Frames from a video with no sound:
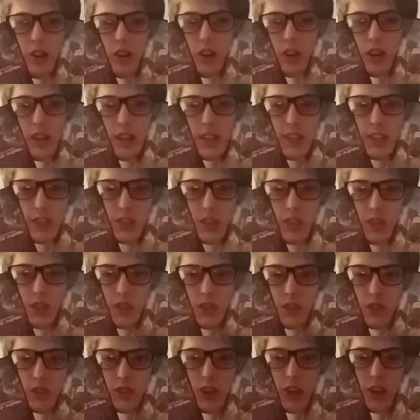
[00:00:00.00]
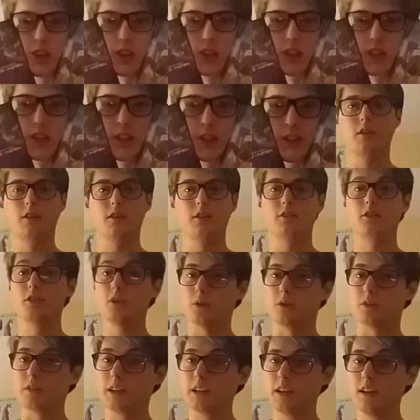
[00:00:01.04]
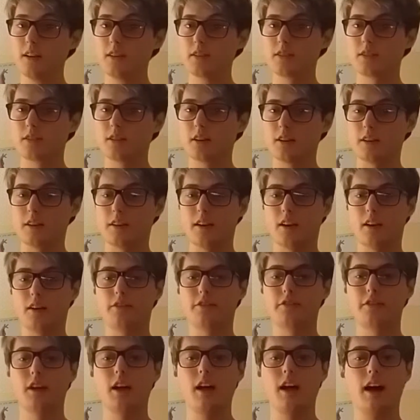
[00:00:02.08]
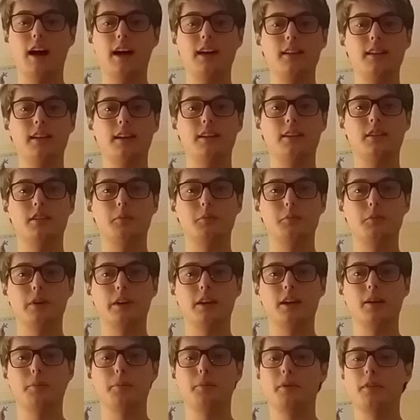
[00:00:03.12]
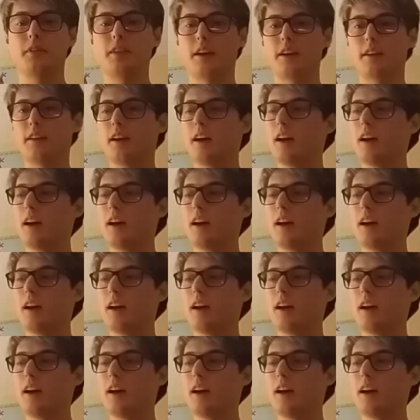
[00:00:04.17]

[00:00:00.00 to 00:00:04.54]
Let's get started. So, to get us started off, I'd like to bring up that